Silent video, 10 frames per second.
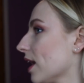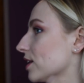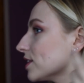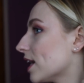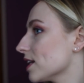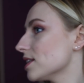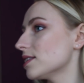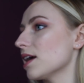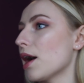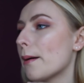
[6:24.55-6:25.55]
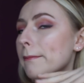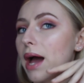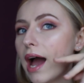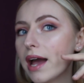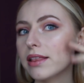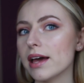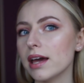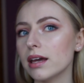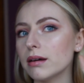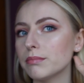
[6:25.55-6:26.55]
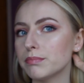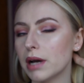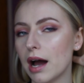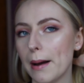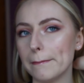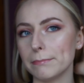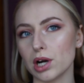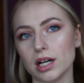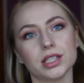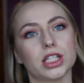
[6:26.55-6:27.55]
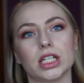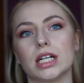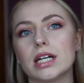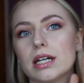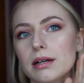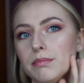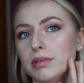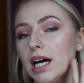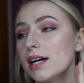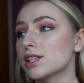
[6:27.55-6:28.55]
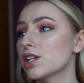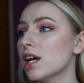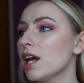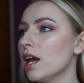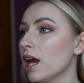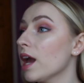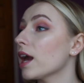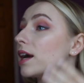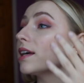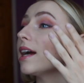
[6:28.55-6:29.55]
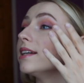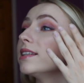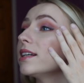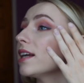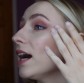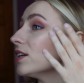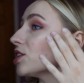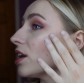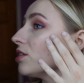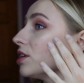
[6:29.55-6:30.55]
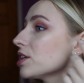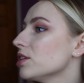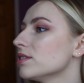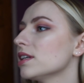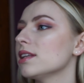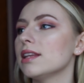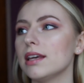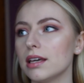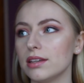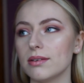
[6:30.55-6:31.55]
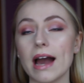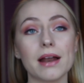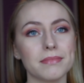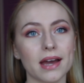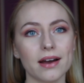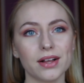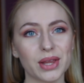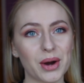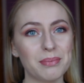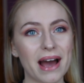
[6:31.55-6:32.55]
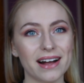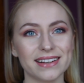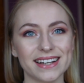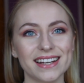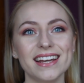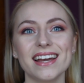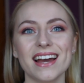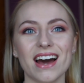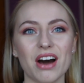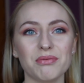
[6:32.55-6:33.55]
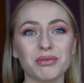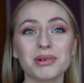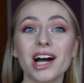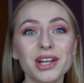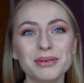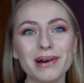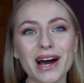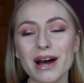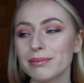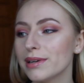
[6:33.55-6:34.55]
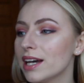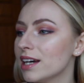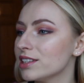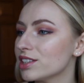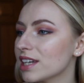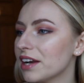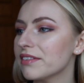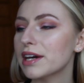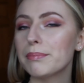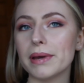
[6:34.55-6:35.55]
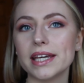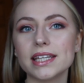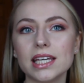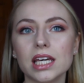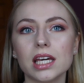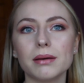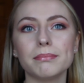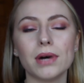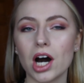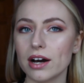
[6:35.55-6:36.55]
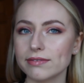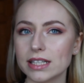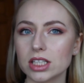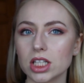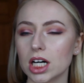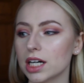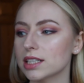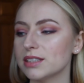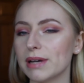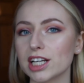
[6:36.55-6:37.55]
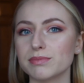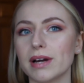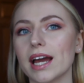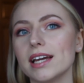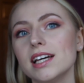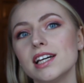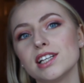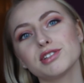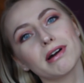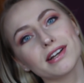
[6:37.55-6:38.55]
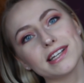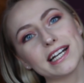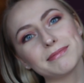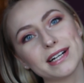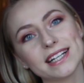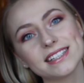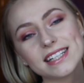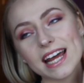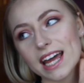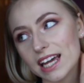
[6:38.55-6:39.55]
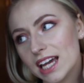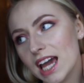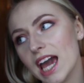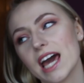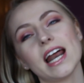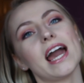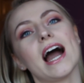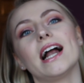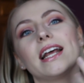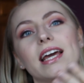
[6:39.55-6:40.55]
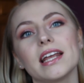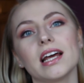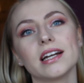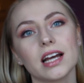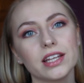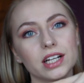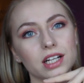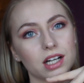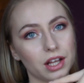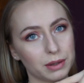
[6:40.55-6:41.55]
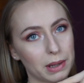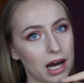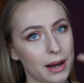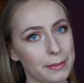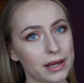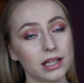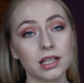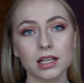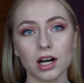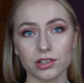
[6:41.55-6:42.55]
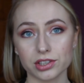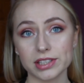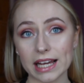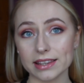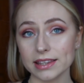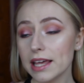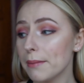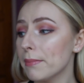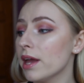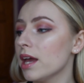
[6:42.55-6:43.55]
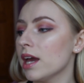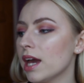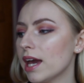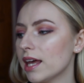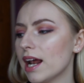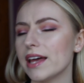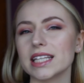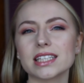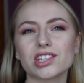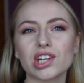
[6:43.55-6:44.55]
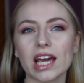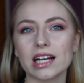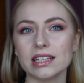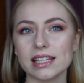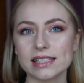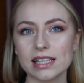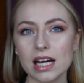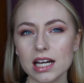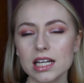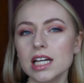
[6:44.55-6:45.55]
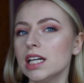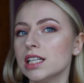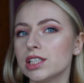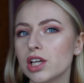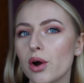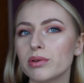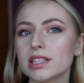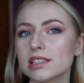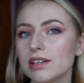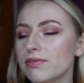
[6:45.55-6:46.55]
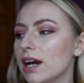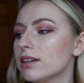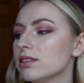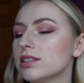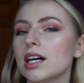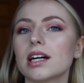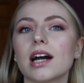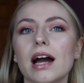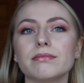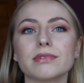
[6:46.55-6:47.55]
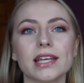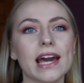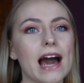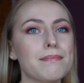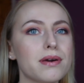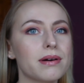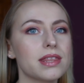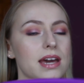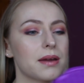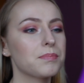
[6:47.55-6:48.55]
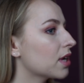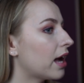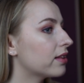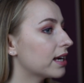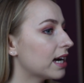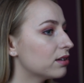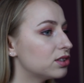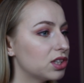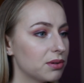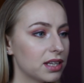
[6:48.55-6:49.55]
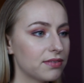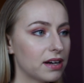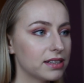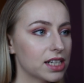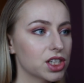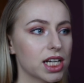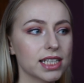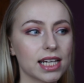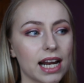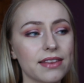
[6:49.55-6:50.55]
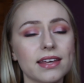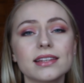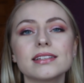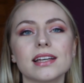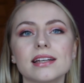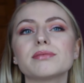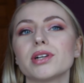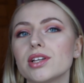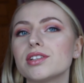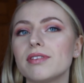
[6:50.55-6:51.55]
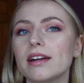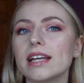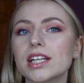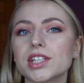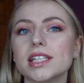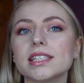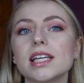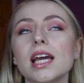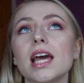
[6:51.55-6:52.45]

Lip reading: just added some highlight, bronzer, blush, and I did an eyeshadow look using the You Had Me at Hello palette from Colourpop. Just kind of like a pinky mauve-y look to match my sweater that I'm wearing today. And I added another Colourpop Ultra Satin lip, and I think the shade Alyssa. So this is the final look. I'm really happy with it. I like how dewy the foundation is, and I think this is one of those foundations